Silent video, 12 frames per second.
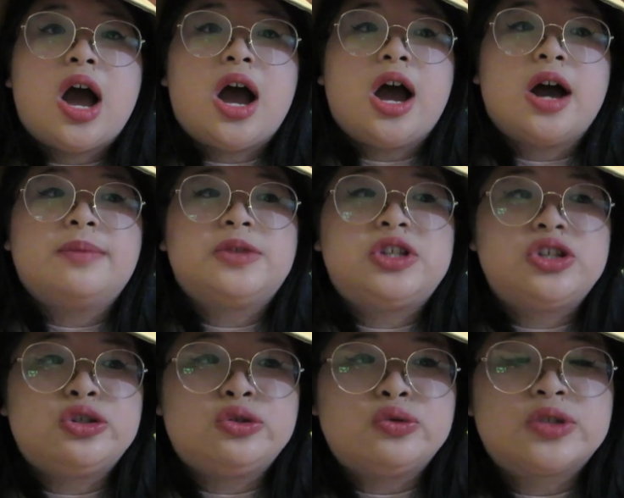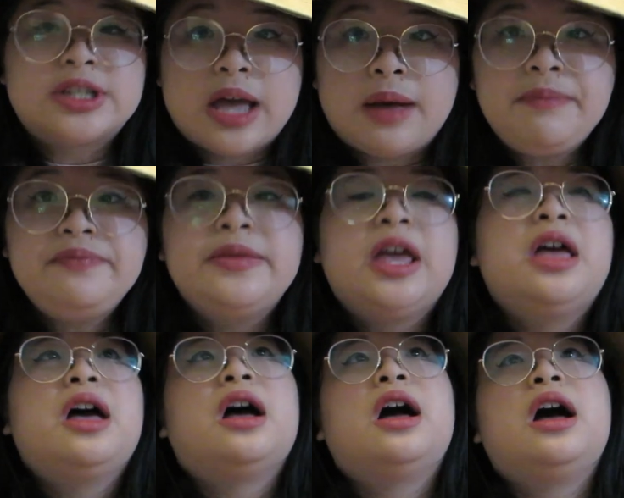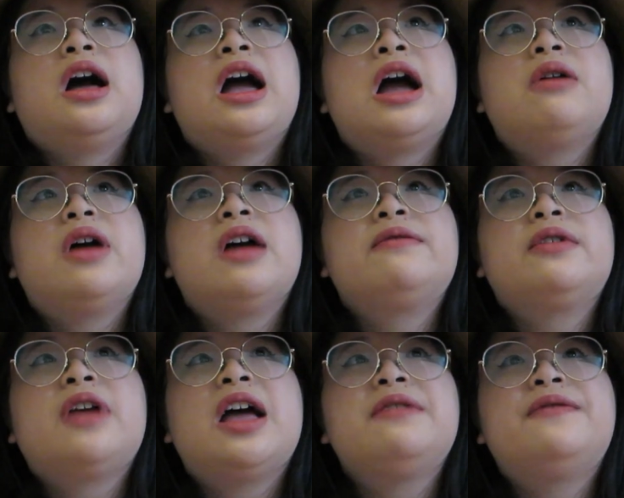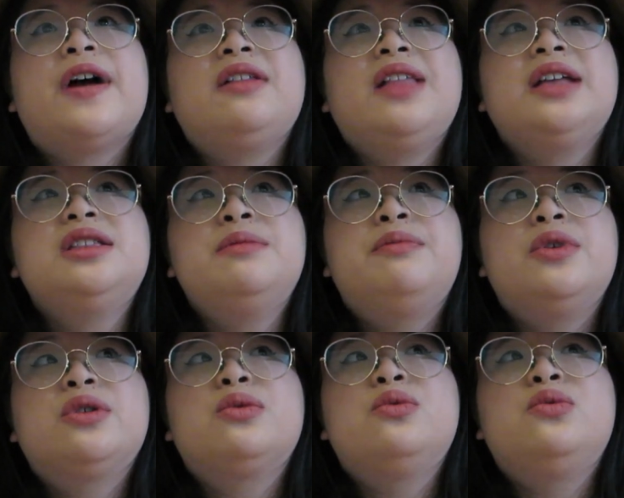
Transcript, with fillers: um, to some uh, however, I felt like the book